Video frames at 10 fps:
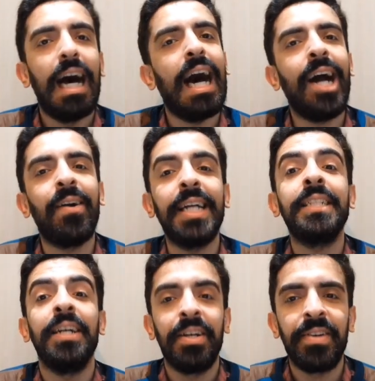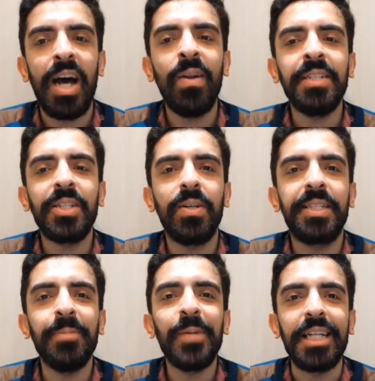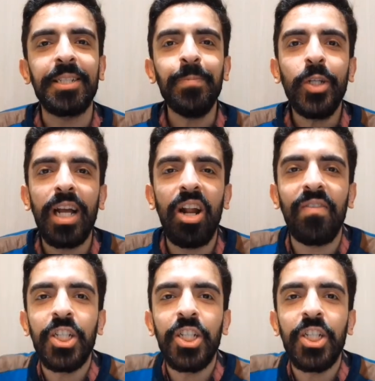Alright, now let's go step by step together to